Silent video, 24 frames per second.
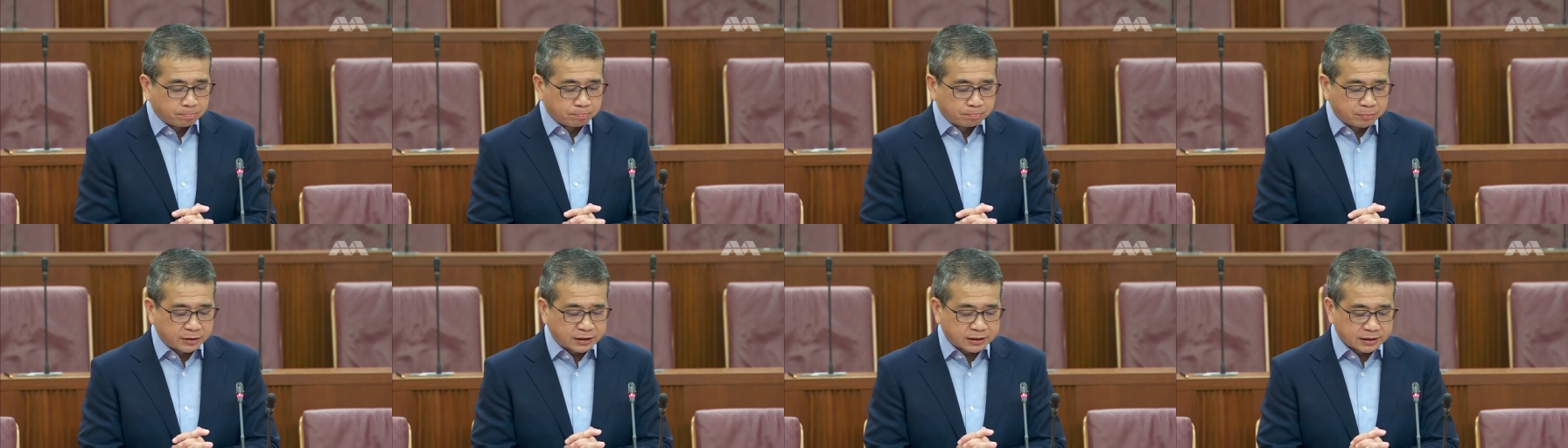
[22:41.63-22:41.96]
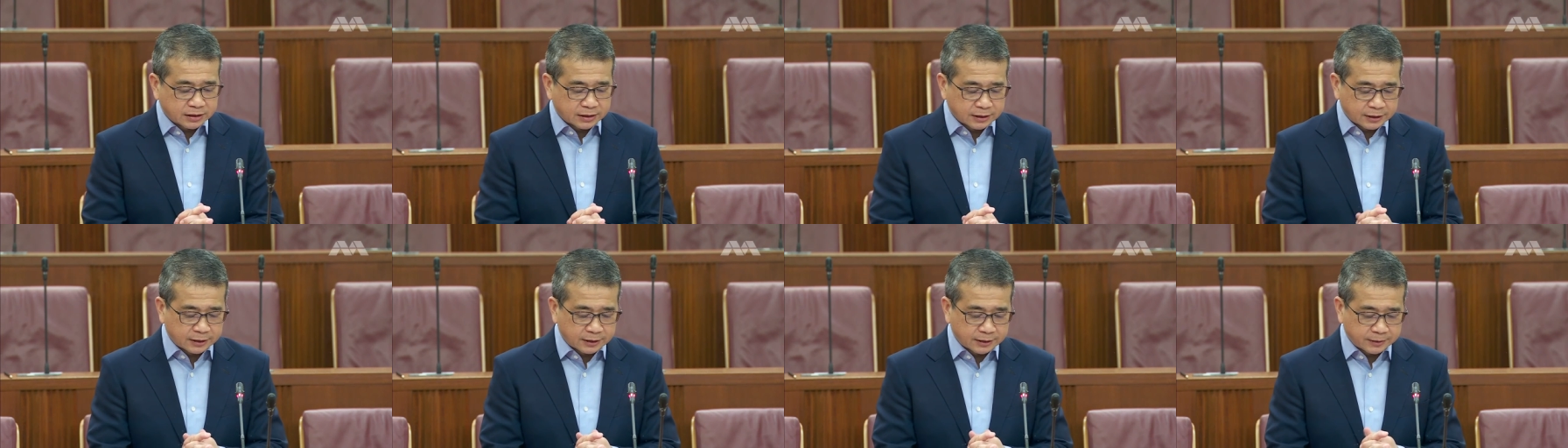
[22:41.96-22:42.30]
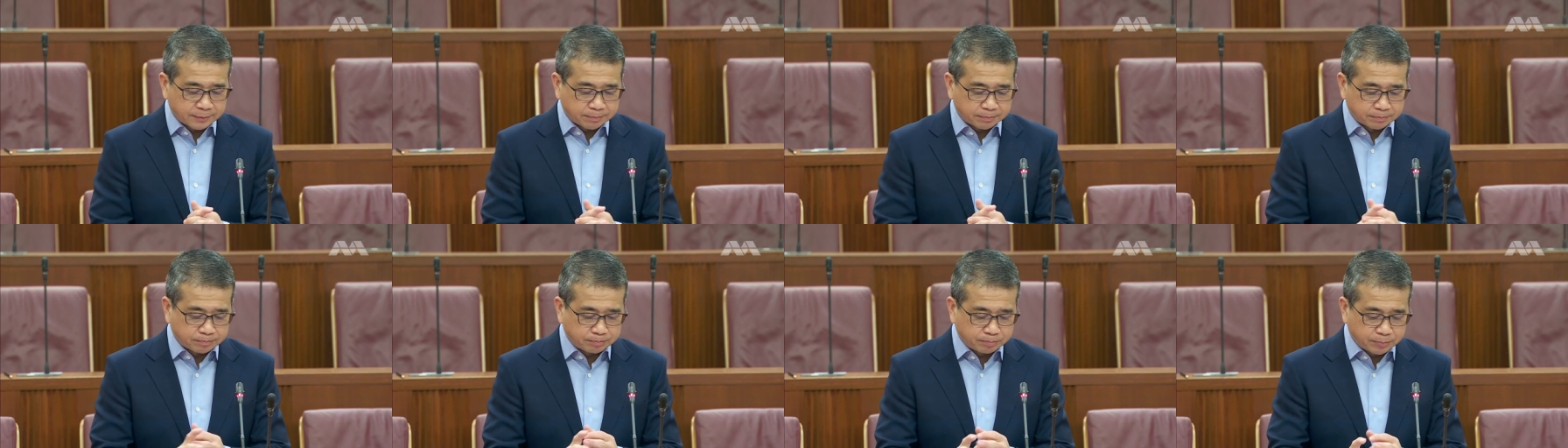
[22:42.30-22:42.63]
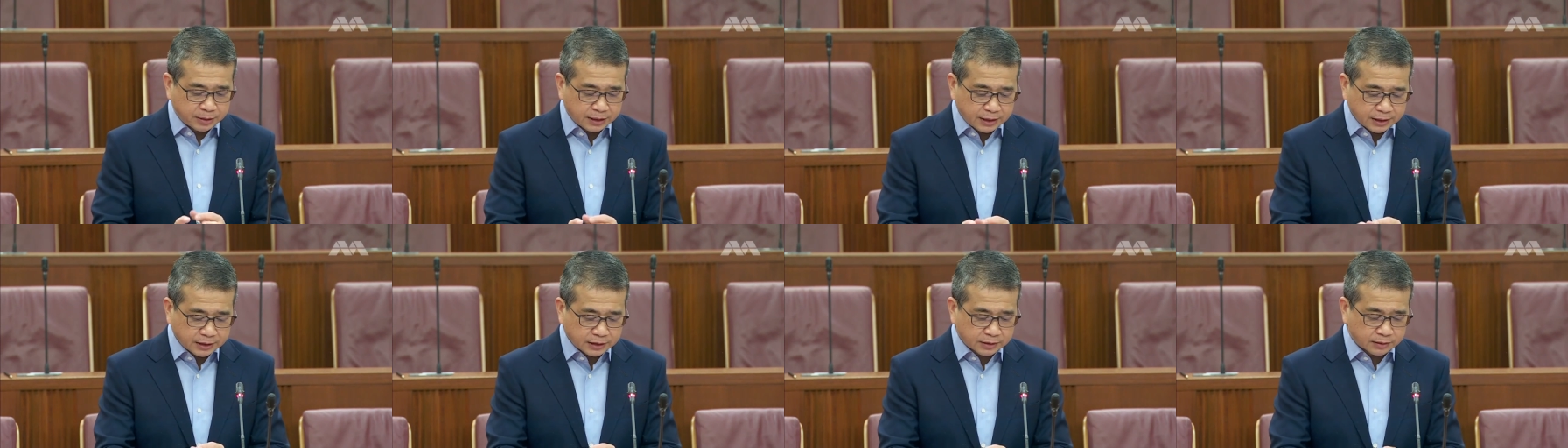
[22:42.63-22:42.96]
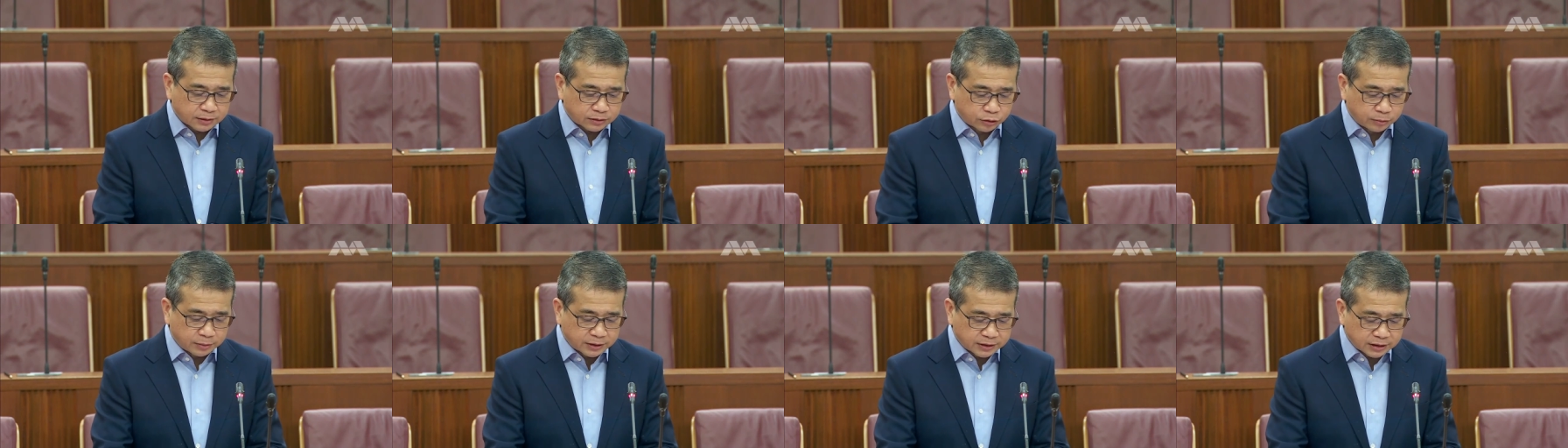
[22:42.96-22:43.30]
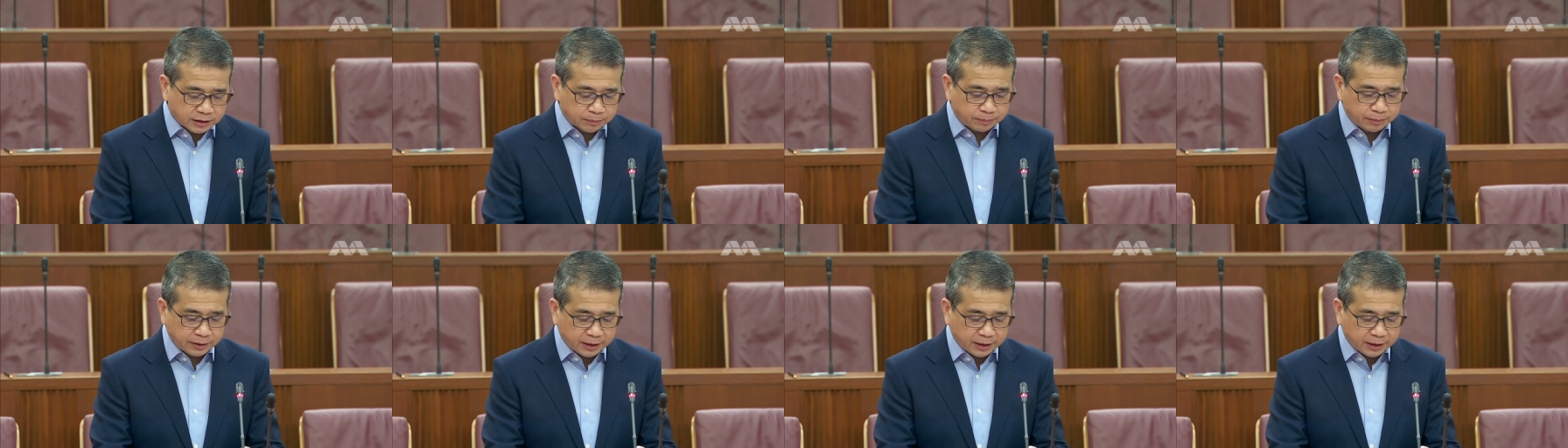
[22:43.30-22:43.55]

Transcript: Mr. Pillay's, to Mr.